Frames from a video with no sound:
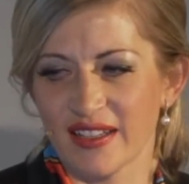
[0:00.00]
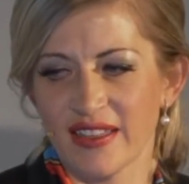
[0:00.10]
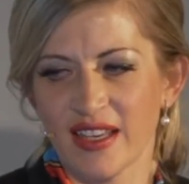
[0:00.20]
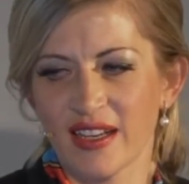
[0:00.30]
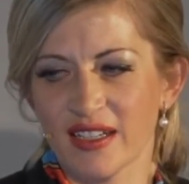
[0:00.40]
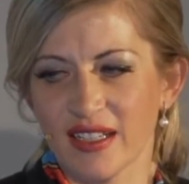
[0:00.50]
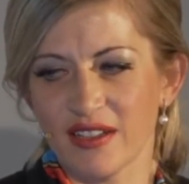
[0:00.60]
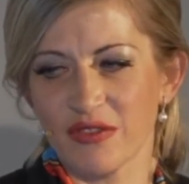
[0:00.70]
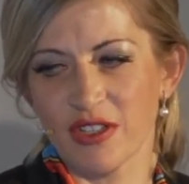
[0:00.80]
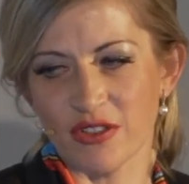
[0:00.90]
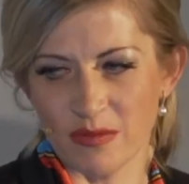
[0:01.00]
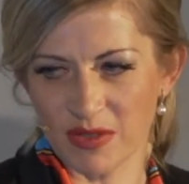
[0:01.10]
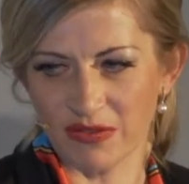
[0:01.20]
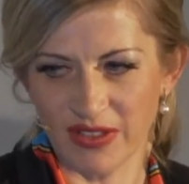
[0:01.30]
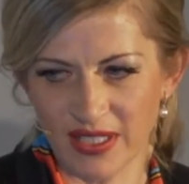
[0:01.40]
I think in
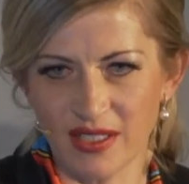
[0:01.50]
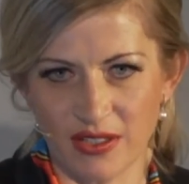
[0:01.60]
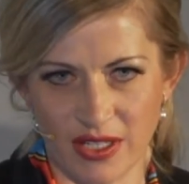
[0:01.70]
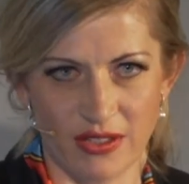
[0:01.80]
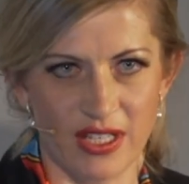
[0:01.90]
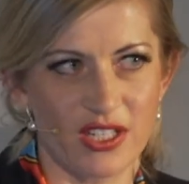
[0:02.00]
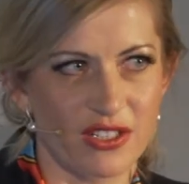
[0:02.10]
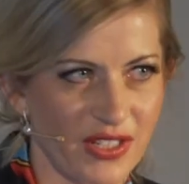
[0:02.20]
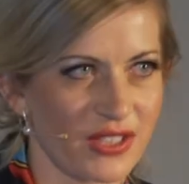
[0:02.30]
terms of legal regulation,